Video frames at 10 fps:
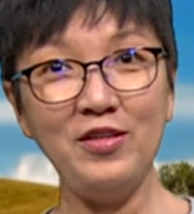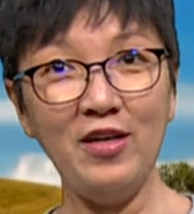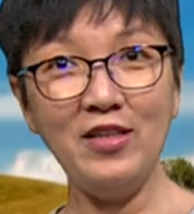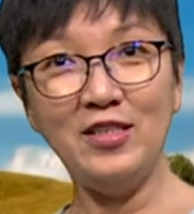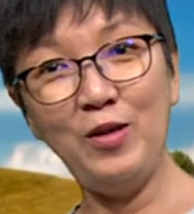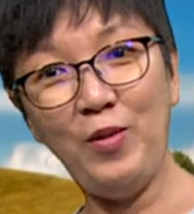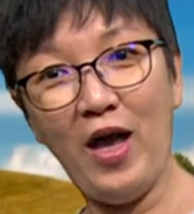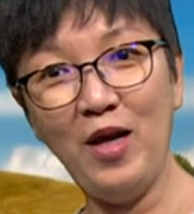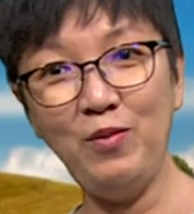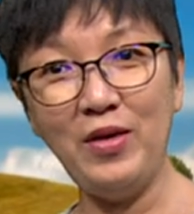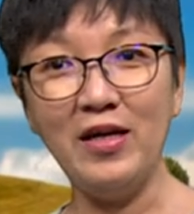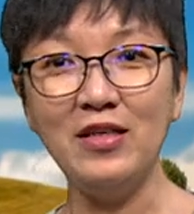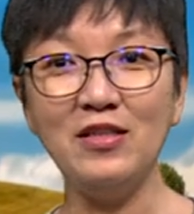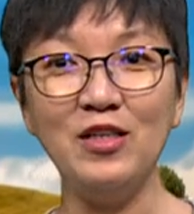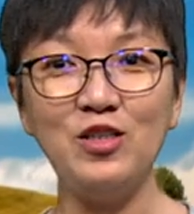you see behind me,
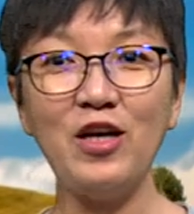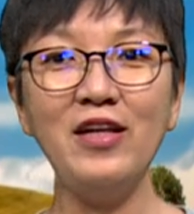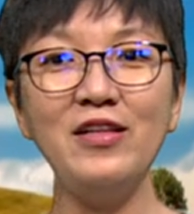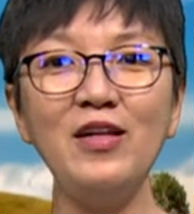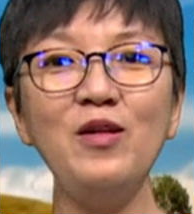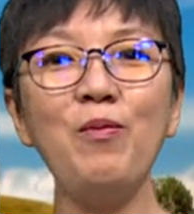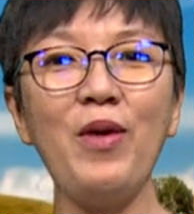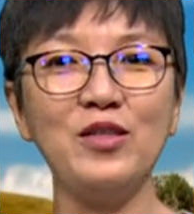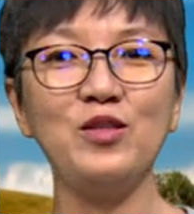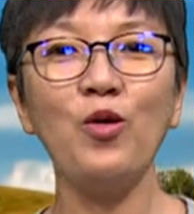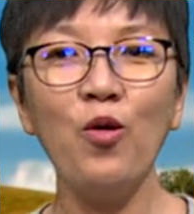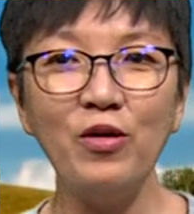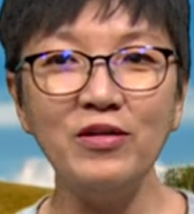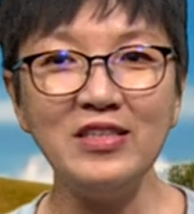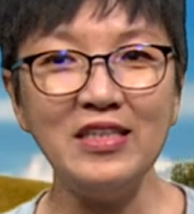is a gentle
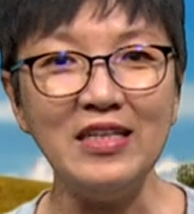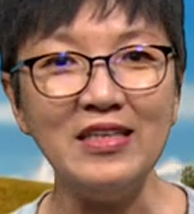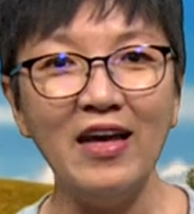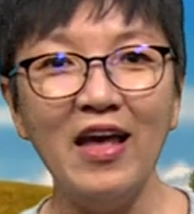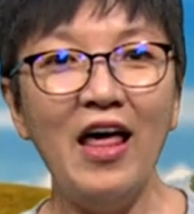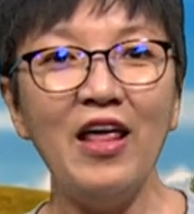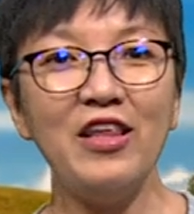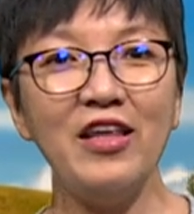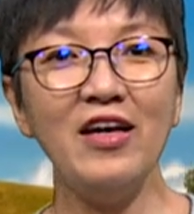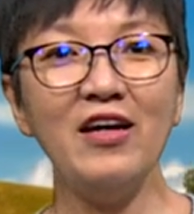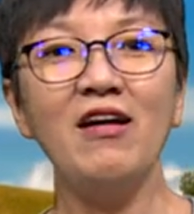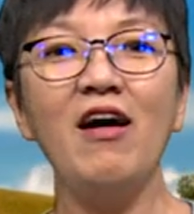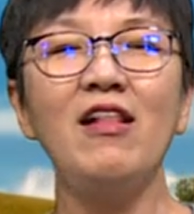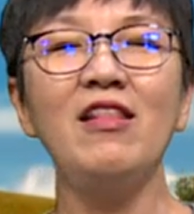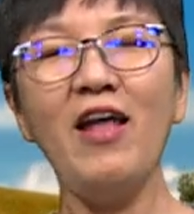pastoral scene. Think
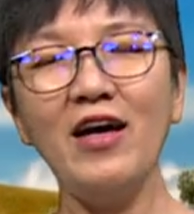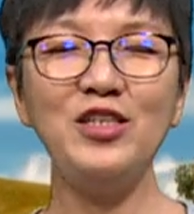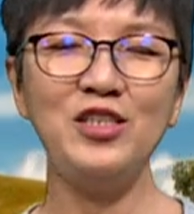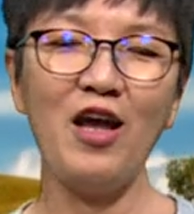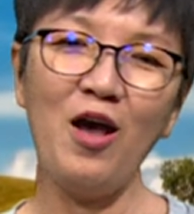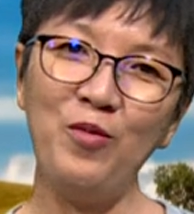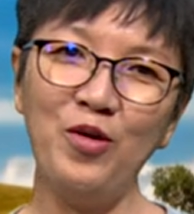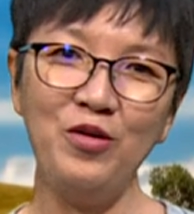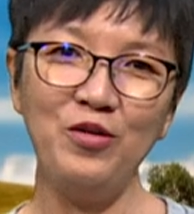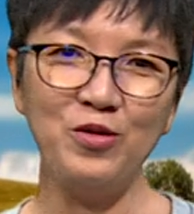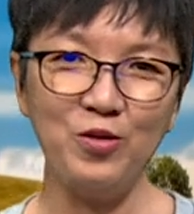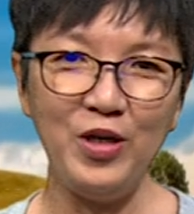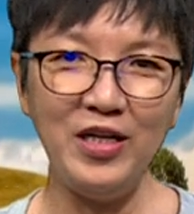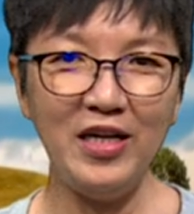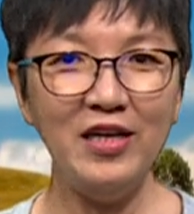lush emerald
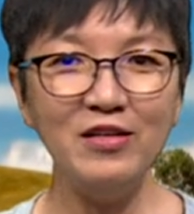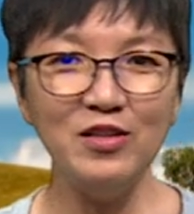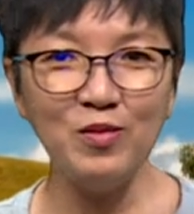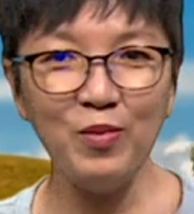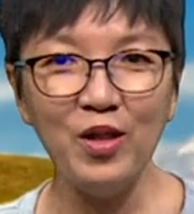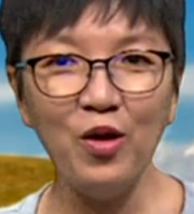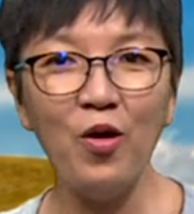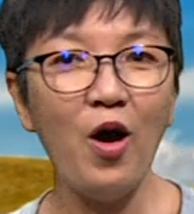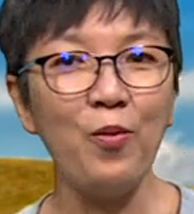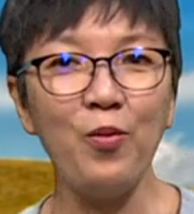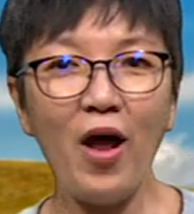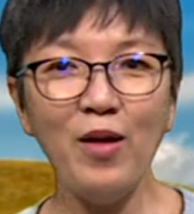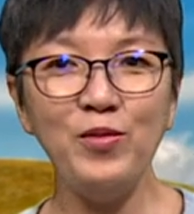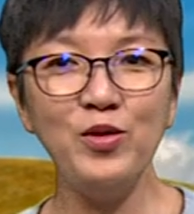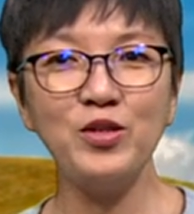green hills below a
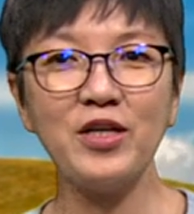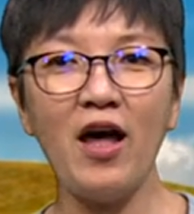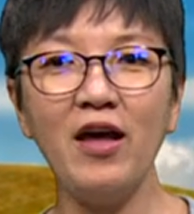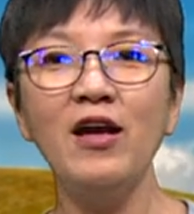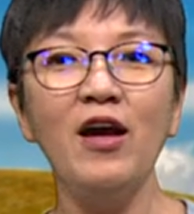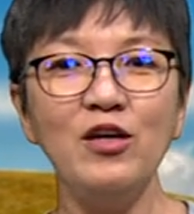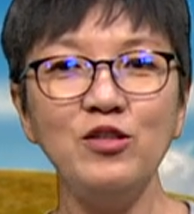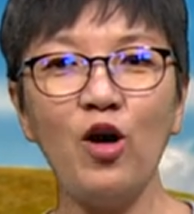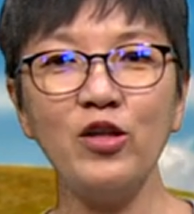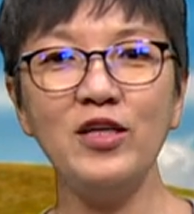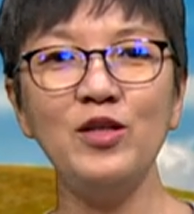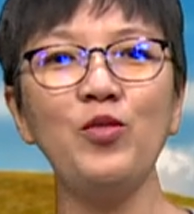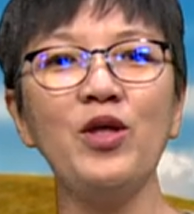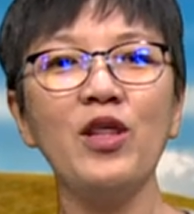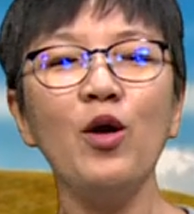bright blue sky dotted
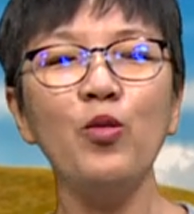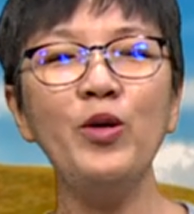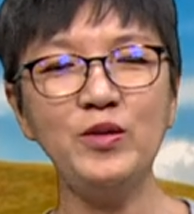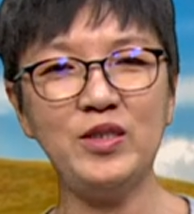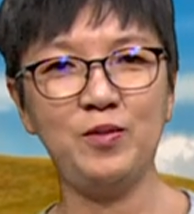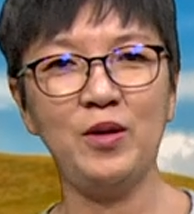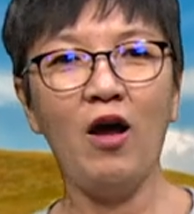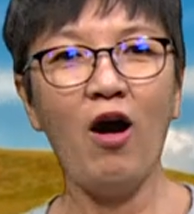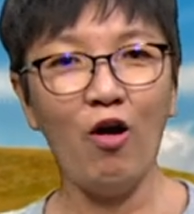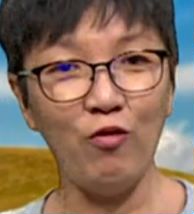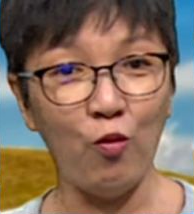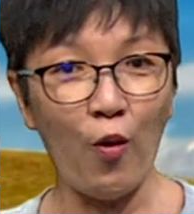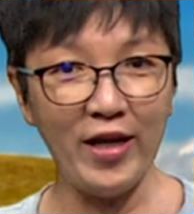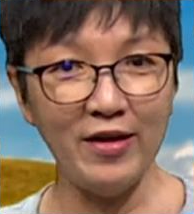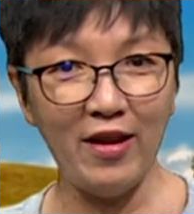with wisps of
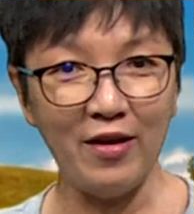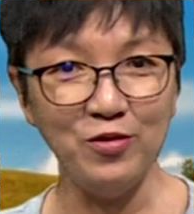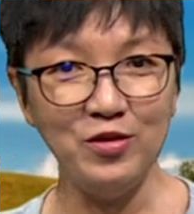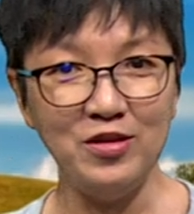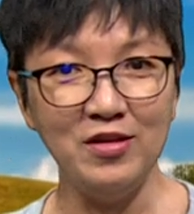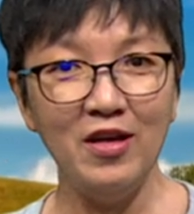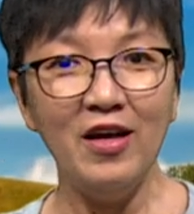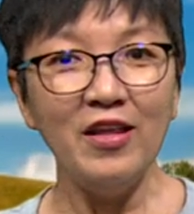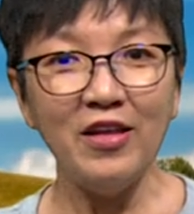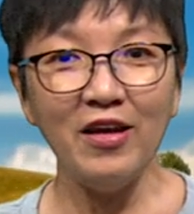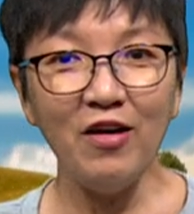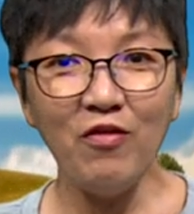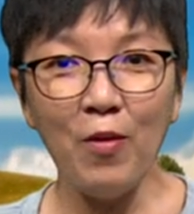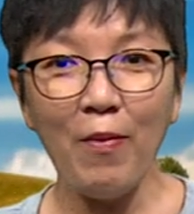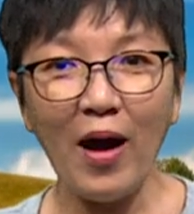white clouds. Think of
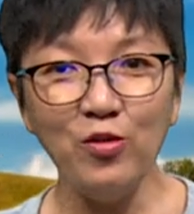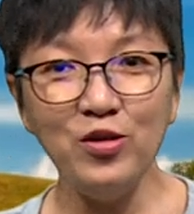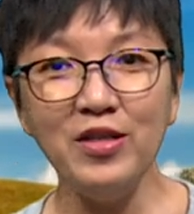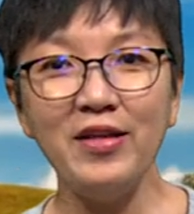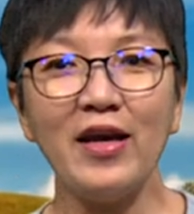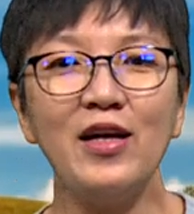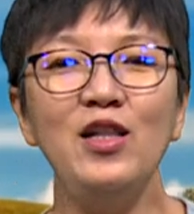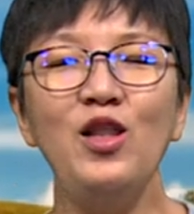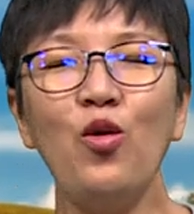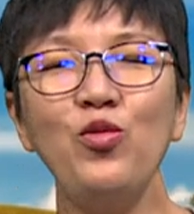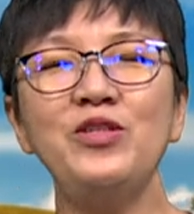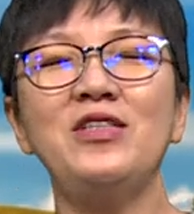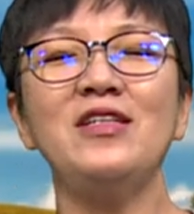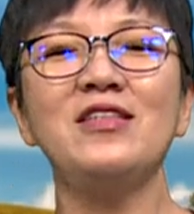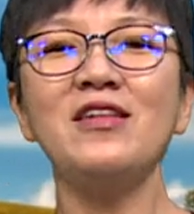a mountain that clothes
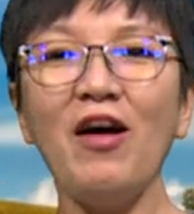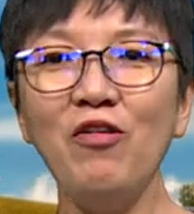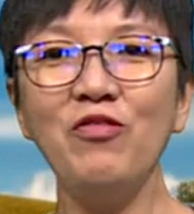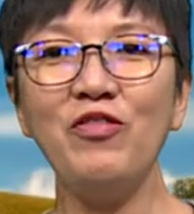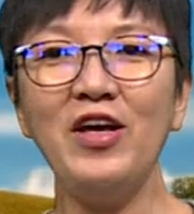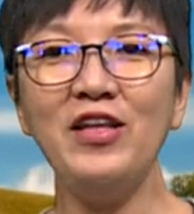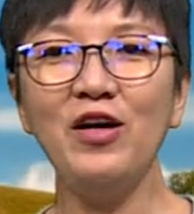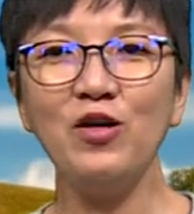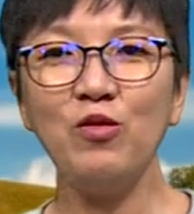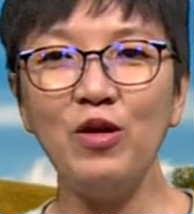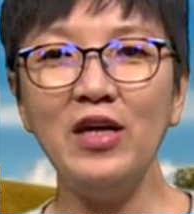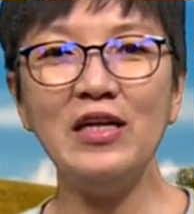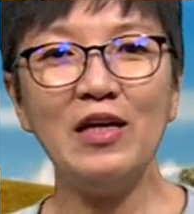itself in a green